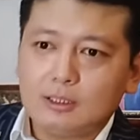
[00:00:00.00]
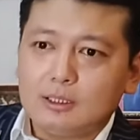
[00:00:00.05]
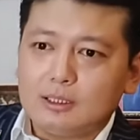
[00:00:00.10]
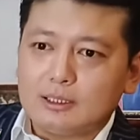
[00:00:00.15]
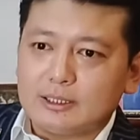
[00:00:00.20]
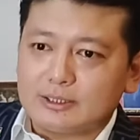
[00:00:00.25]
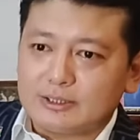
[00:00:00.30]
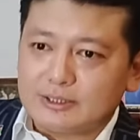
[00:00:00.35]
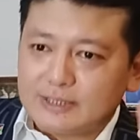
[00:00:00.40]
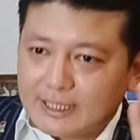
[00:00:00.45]

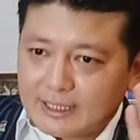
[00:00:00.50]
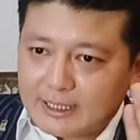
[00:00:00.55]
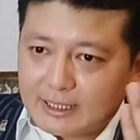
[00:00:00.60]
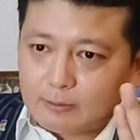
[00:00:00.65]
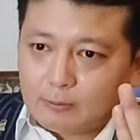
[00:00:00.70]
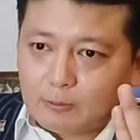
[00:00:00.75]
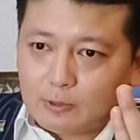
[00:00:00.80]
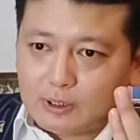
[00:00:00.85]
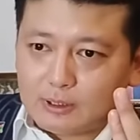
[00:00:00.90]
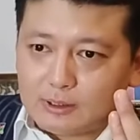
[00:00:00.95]
the
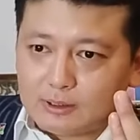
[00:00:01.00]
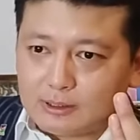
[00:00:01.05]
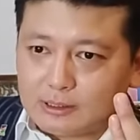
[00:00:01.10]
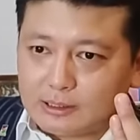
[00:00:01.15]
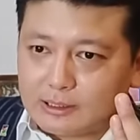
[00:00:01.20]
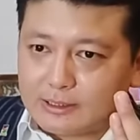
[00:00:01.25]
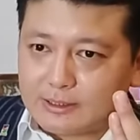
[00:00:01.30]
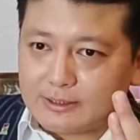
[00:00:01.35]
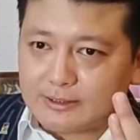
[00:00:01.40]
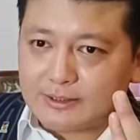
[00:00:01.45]
second one
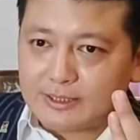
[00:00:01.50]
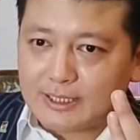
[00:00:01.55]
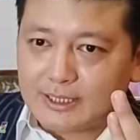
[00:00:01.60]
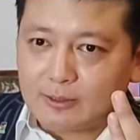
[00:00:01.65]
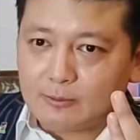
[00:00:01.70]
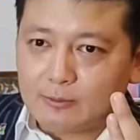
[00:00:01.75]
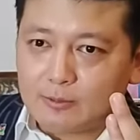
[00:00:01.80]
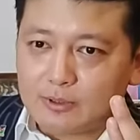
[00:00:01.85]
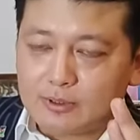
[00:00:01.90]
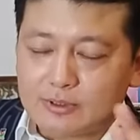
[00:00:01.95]

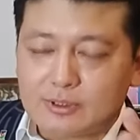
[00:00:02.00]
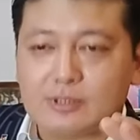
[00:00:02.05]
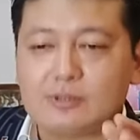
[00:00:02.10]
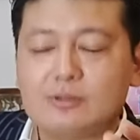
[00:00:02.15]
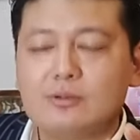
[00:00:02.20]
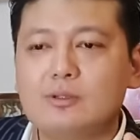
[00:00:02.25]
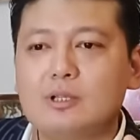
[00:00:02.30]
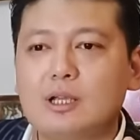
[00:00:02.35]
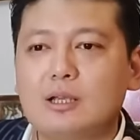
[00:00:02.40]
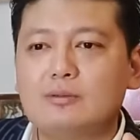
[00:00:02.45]
is in
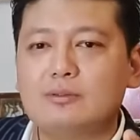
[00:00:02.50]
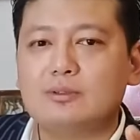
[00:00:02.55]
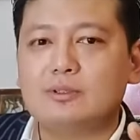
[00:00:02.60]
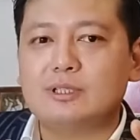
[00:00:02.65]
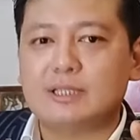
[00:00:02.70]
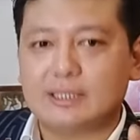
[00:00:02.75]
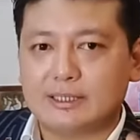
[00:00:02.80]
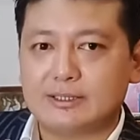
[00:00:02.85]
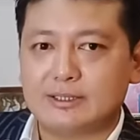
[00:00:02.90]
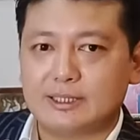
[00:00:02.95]

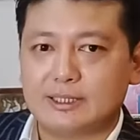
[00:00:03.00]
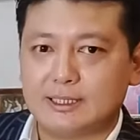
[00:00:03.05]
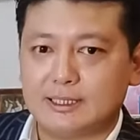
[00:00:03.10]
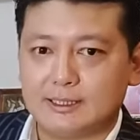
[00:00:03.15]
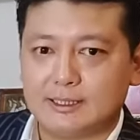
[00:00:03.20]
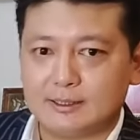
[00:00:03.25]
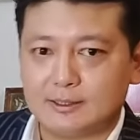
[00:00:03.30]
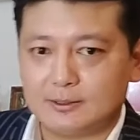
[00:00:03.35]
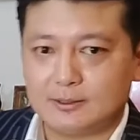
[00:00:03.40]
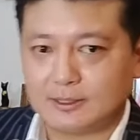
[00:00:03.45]

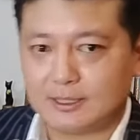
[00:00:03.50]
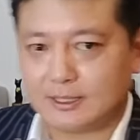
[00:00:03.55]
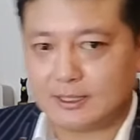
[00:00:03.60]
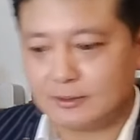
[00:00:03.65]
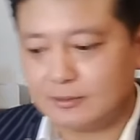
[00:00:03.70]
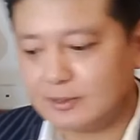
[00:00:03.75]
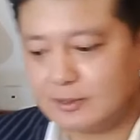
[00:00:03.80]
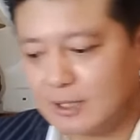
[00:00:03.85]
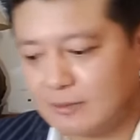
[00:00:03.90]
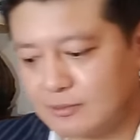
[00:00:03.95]
2016. Okay,
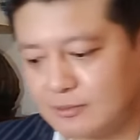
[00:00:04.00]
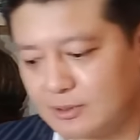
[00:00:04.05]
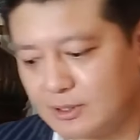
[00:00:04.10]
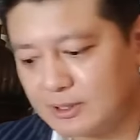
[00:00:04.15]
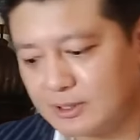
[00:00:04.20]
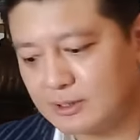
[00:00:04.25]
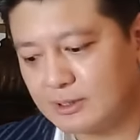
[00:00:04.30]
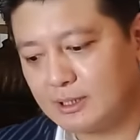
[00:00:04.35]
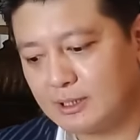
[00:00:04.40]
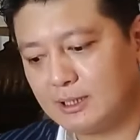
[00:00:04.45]

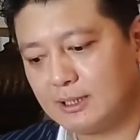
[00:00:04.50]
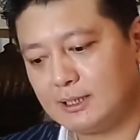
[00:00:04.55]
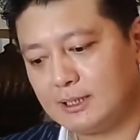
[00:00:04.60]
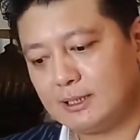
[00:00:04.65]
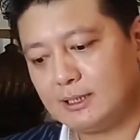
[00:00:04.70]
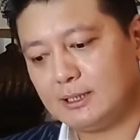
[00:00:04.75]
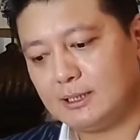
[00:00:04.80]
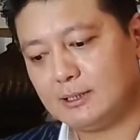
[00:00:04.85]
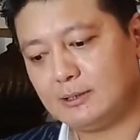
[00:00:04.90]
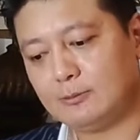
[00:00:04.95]
2016,
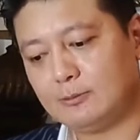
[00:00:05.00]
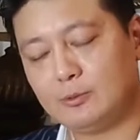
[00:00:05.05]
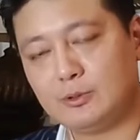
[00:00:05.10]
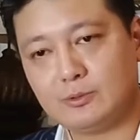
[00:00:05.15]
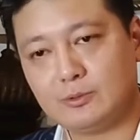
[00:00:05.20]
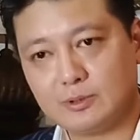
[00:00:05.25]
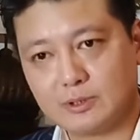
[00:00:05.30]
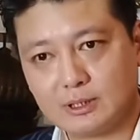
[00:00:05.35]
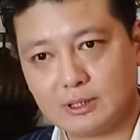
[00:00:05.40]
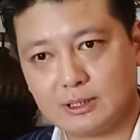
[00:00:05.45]
which
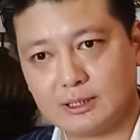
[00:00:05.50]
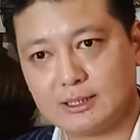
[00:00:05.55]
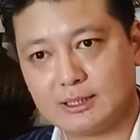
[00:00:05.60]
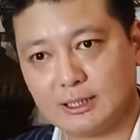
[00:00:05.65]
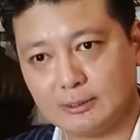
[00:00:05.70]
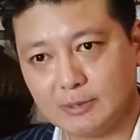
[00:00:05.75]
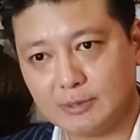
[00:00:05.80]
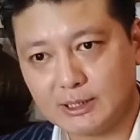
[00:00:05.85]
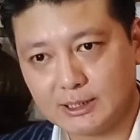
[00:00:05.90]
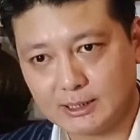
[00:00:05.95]
was
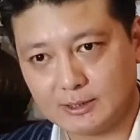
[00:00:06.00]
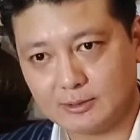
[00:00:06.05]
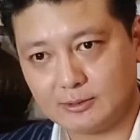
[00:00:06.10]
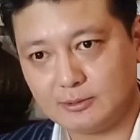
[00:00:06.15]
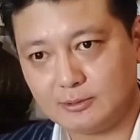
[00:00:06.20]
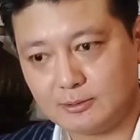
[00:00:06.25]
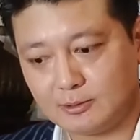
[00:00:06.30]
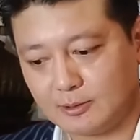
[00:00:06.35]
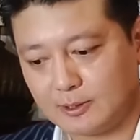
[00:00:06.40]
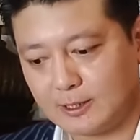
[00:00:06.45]
Tamil
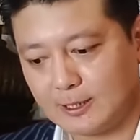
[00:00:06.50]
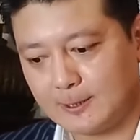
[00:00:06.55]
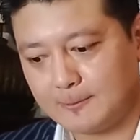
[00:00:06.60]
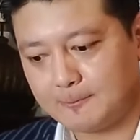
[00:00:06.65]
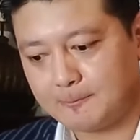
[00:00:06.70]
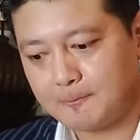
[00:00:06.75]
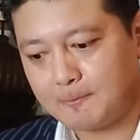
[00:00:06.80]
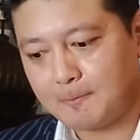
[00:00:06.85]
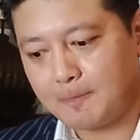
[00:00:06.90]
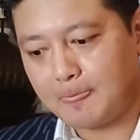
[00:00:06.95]
Nadu. Okay,
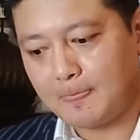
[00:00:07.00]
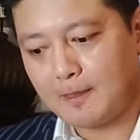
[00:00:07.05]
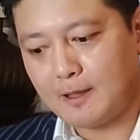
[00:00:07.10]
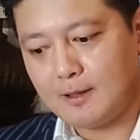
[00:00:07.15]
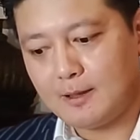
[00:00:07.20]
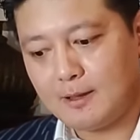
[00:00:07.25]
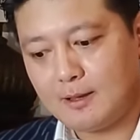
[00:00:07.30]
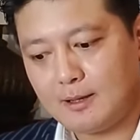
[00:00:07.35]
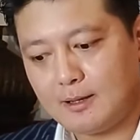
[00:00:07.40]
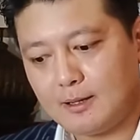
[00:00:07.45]

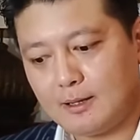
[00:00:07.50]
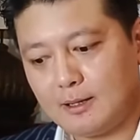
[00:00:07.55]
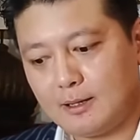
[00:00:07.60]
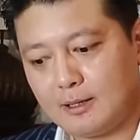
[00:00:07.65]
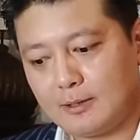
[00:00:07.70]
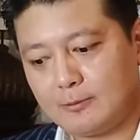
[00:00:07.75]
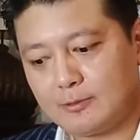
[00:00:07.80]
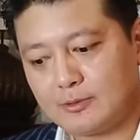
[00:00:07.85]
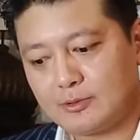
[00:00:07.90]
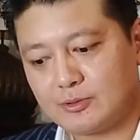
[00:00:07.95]

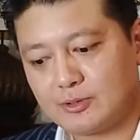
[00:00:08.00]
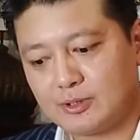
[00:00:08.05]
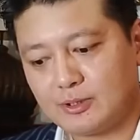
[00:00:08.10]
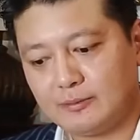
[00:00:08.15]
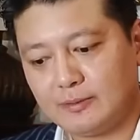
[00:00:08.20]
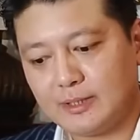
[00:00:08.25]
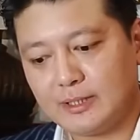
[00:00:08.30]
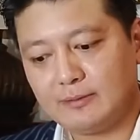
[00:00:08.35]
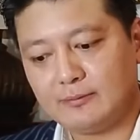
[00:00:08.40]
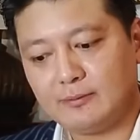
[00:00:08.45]
it was a
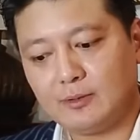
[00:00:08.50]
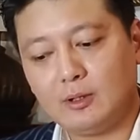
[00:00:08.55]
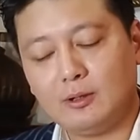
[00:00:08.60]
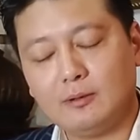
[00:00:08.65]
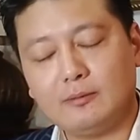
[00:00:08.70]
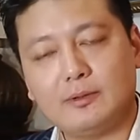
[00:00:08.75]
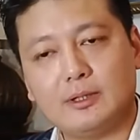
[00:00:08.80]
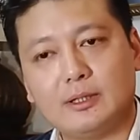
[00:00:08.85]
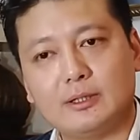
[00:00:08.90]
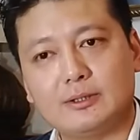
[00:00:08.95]
survey
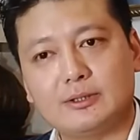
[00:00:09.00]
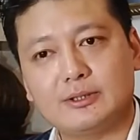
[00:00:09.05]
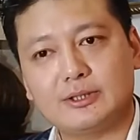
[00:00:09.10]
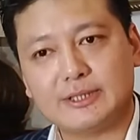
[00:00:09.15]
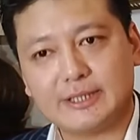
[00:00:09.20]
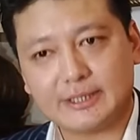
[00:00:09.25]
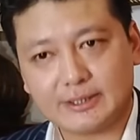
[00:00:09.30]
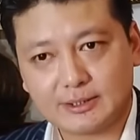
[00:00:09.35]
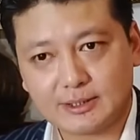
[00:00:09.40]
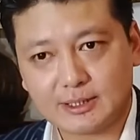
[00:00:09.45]
involved
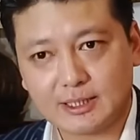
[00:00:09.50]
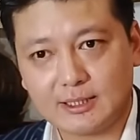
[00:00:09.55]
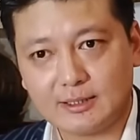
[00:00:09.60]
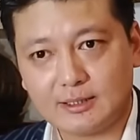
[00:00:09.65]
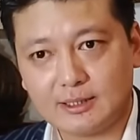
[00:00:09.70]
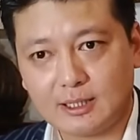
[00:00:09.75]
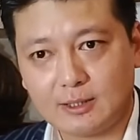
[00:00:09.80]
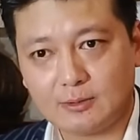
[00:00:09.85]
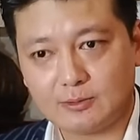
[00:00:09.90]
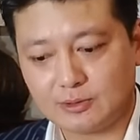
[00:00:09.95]

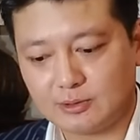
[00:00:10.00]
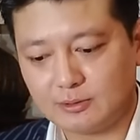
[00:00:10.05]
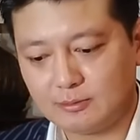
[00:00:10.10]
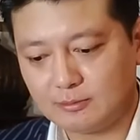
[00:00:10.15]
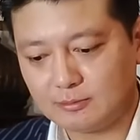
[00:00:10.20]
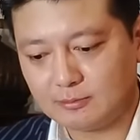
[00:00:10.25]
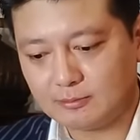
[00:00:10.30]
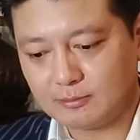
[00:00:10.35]
16,000